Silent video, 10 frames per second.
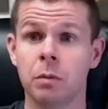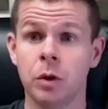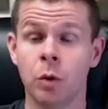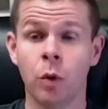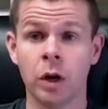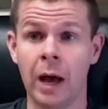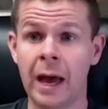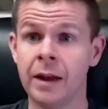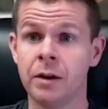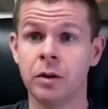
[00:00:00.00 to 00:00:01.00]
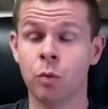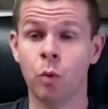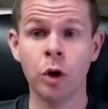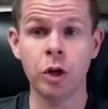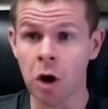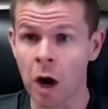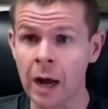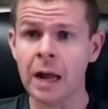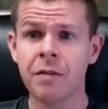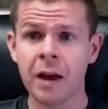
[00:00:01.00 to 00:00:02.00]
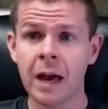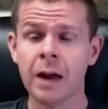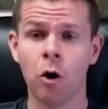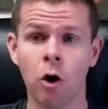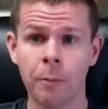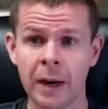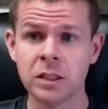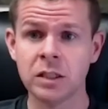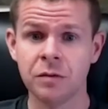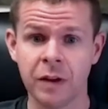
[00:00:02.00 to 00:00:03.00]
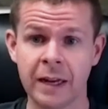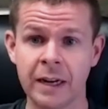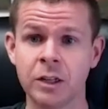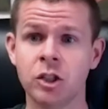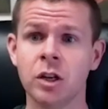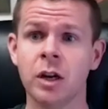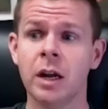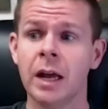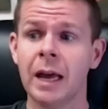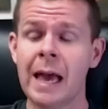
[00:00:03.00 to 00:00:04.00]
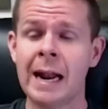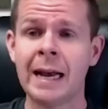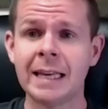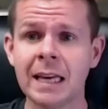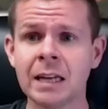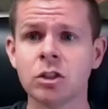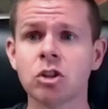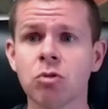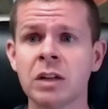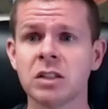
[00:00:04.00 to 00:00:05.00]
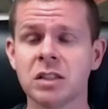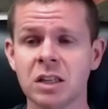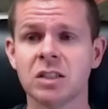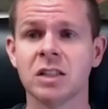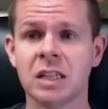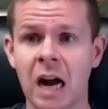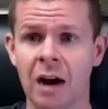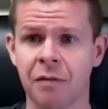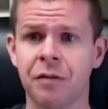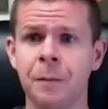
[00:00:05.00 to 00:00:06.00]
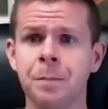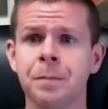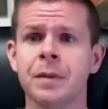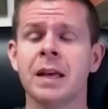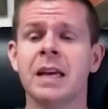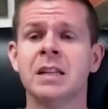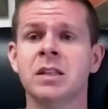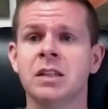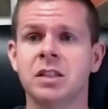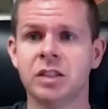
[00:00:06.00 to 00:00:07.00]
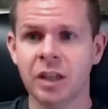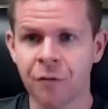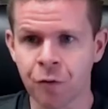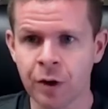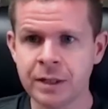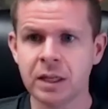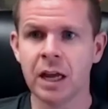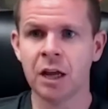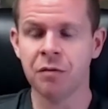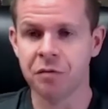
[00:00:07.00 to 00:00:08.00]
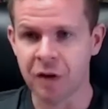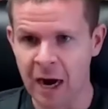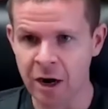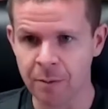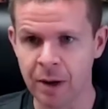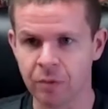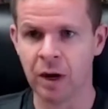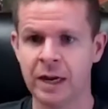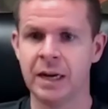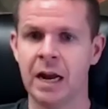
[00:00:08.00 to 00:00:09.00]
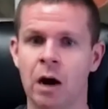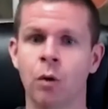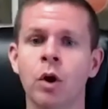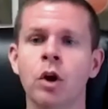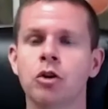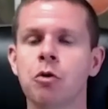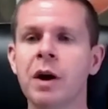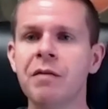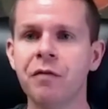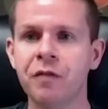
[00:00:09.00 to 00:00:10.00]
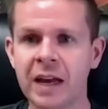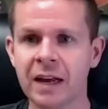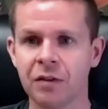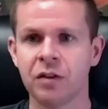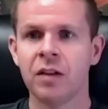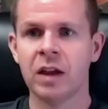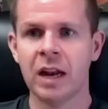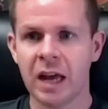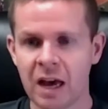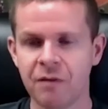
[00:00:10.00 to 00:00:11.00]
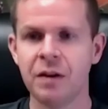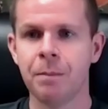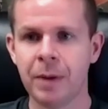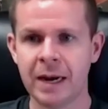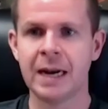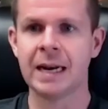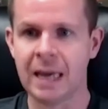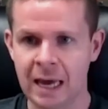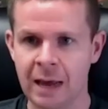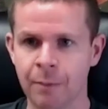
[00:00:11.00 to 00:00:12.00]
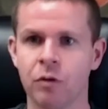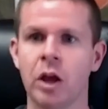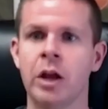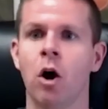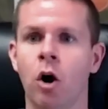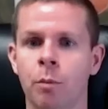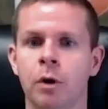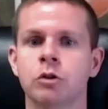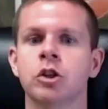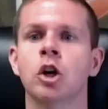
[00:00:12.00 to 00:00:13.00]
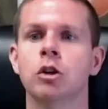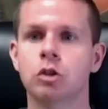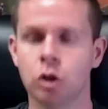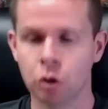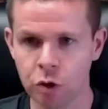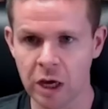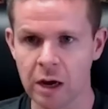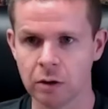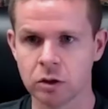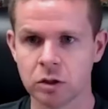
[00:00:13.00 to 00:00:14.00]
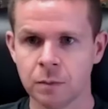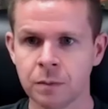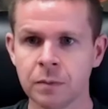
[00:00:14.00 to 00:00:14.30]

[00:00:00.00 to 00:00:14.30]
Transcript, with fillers: You would have had, you would not have had home ice advantage, and I can't stress this enough. It's a different environment right now. You have fans that haven't been at games in almost two years.